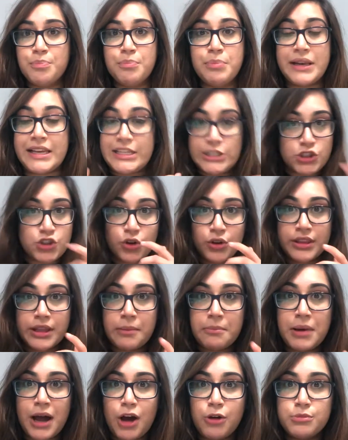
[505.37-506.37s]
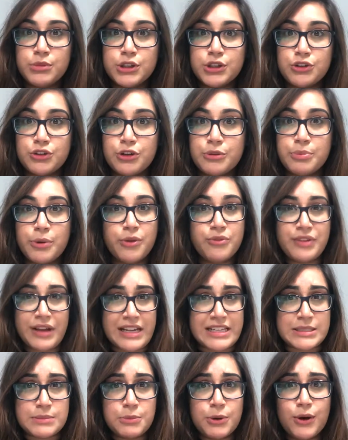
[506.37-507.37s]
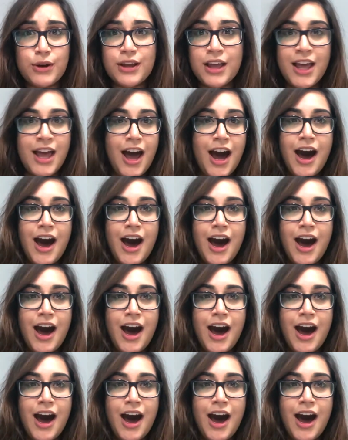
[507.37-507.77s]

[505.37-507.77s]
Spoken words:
Please join the empowerment group on Facebook.